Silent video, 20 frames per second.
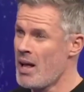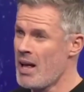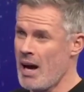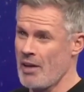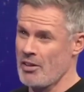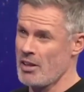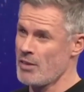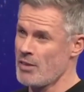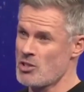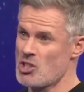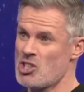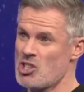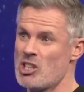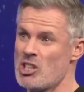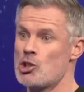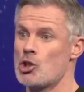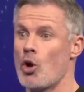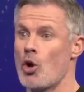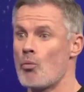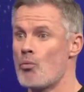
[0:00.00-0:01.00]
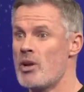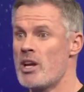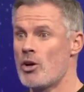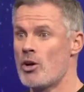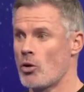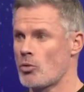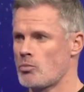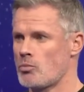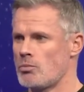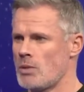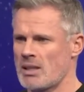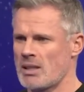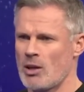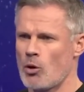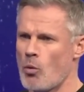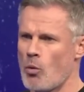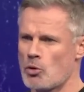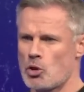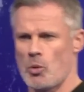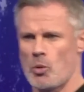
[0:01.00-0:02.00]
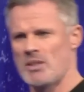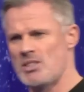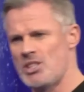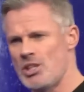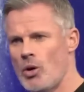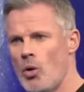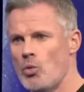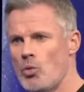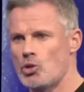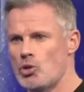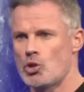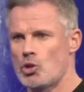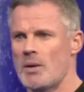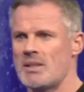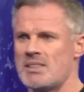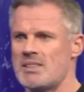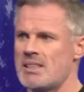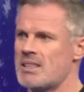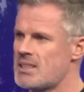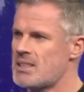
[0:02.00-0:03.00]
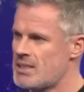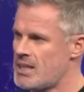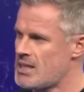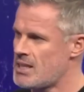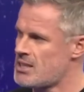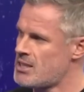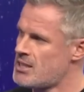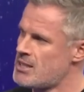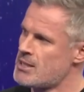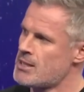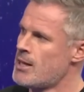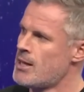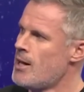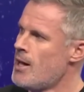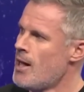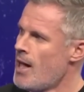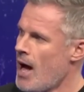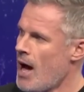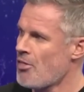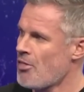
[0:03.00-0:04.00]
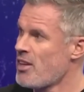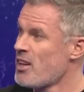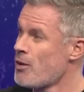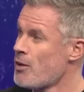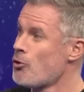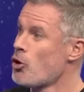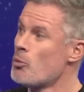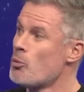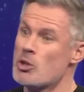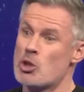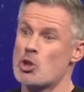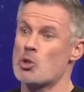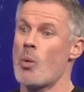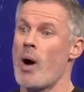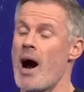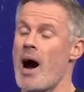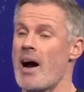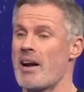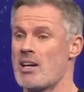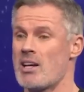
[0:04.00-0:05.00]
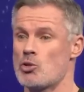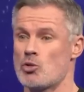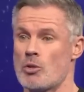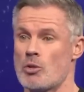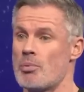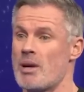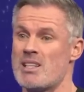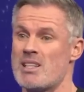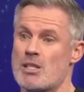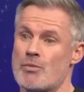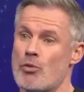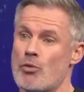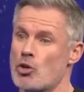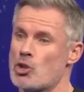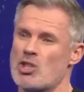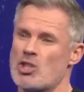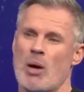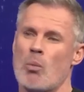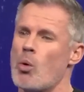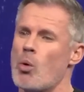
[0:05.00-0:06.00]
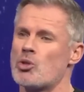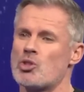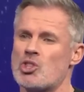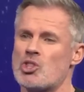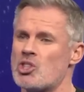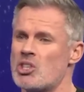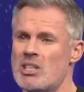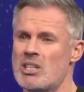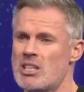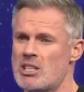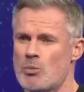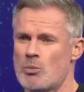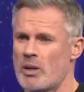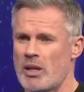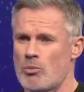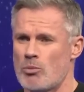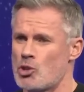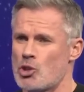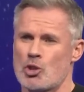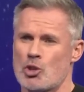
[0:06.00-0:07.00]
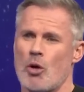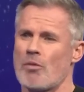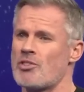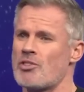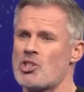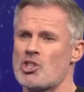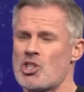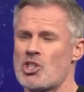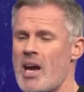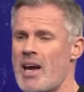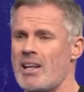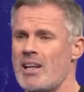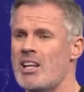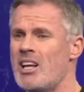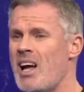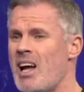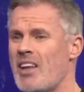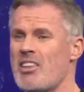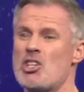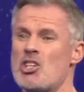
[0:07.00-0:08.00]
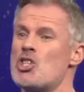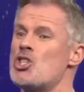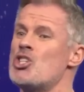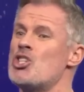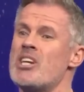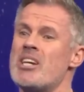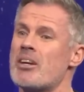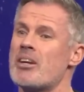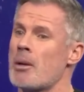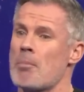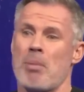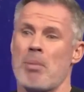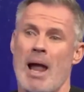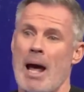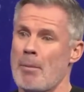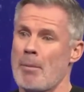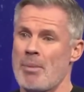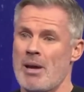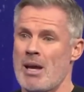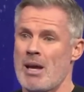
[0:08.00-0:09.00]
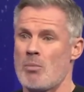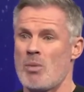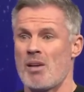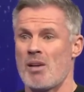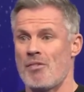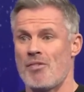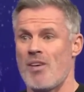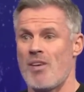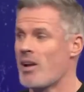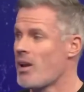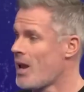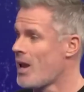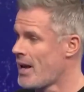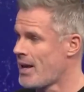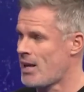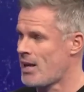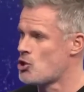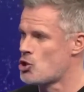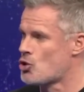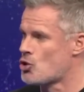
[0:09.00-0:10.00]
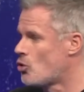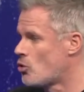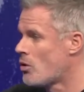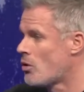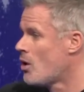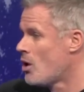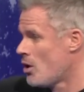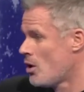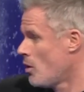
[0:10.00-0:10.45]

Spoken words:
I think of the season Henry got, I think, over 20 goals and 20 assists. I think of Luis Suarez under Brendan Rodgers, that one season where it was just off the scale. I think Shearer at Blackburn, where it felt like he scored.